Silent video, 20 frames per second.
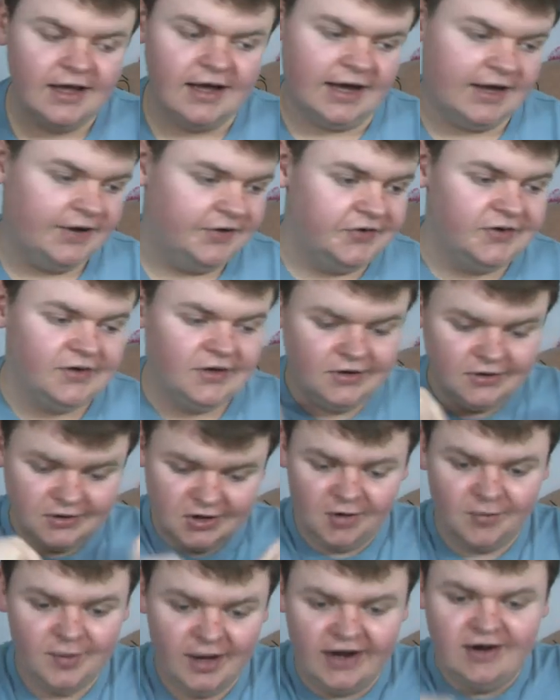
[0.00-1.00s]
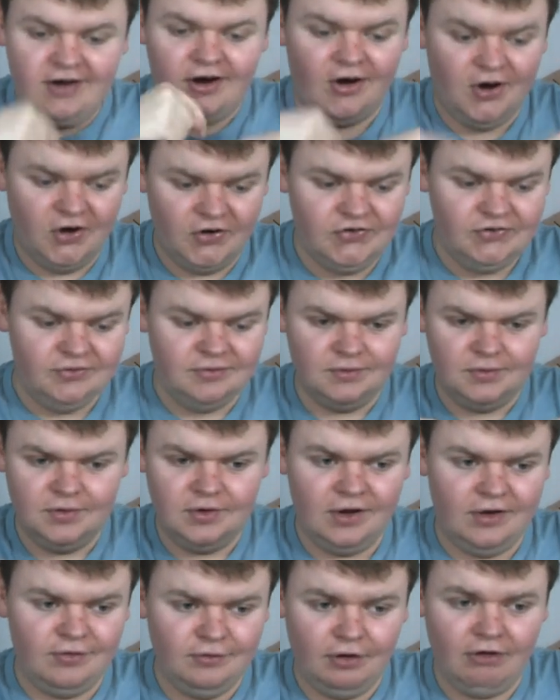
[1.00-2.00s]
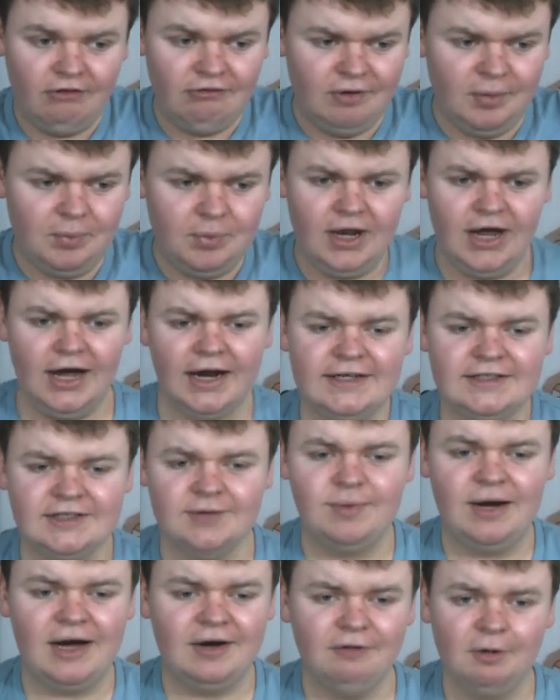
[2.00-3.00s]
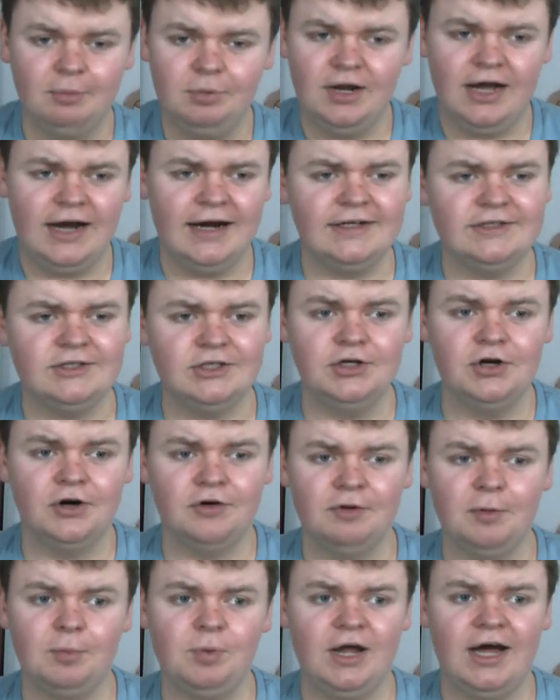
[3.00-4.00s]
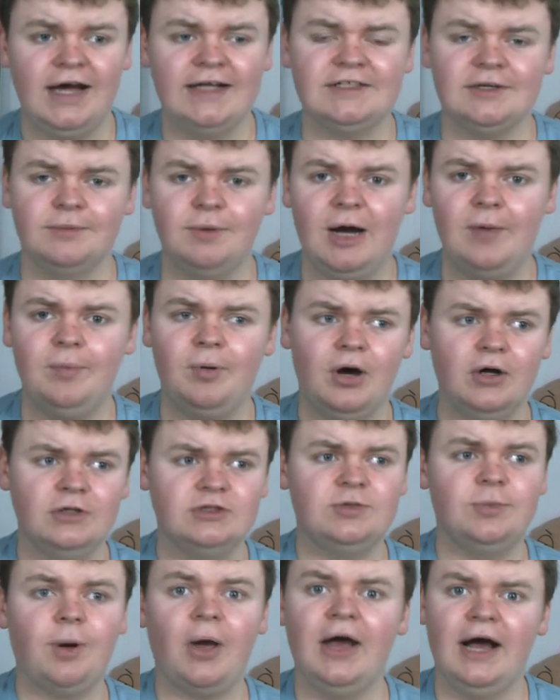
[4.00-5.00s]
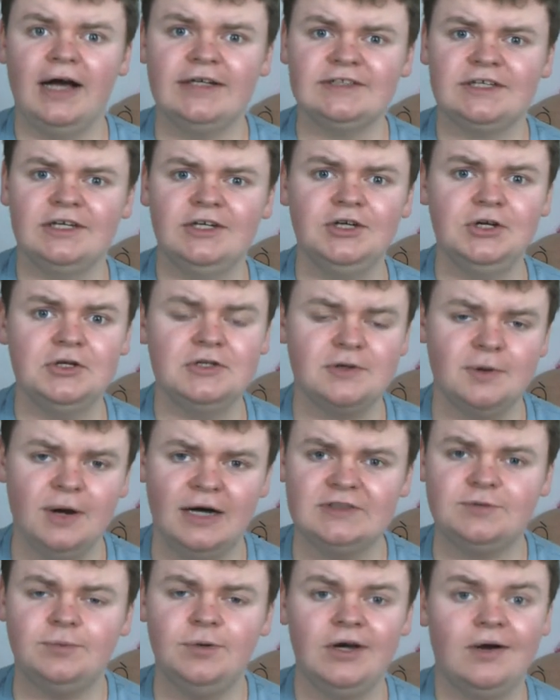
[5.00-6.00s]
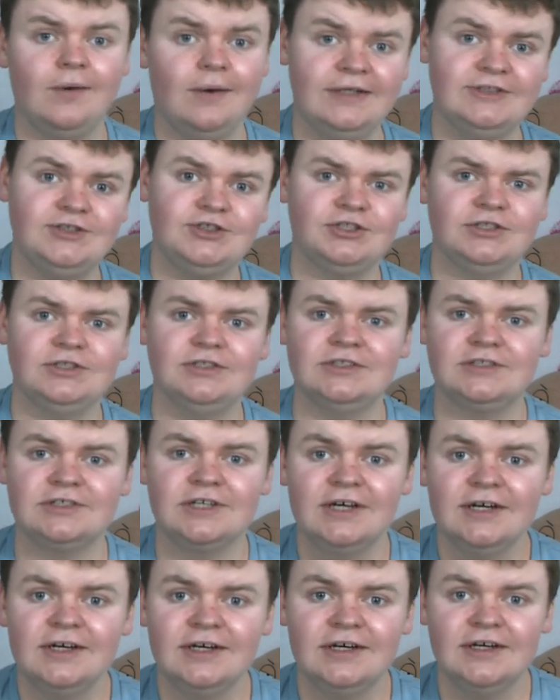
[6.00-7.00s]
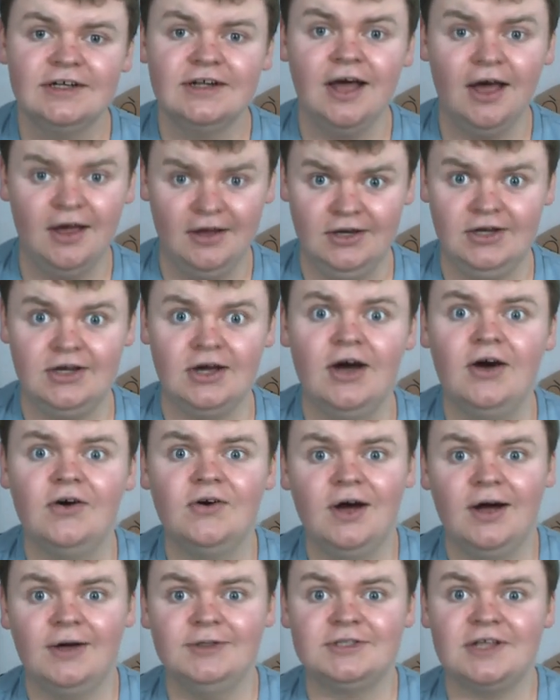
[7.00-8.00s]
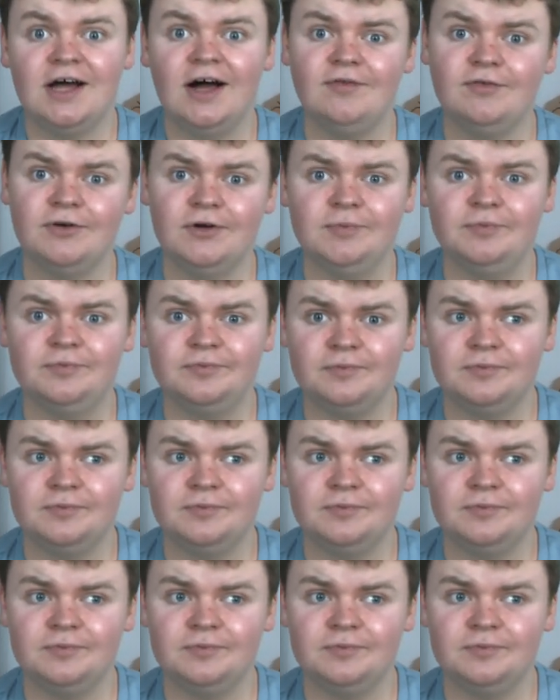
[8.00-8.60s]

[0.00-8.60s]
and comment on reply to your reply to my post about asking you to ask me questions. There you go. How's that for